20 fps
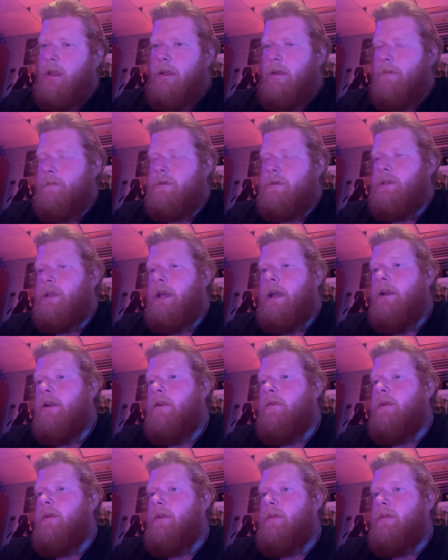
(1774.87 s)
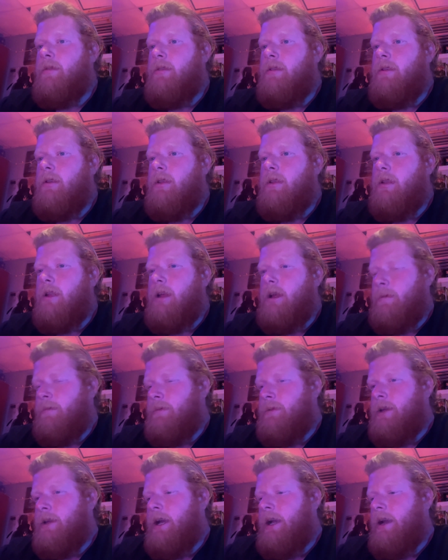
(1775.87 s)
just tired of it. I'm
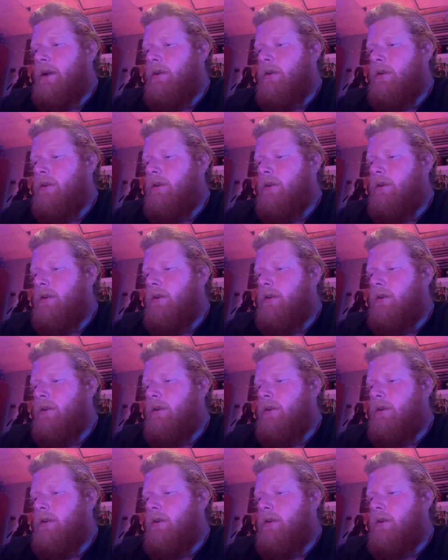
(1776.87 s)
tired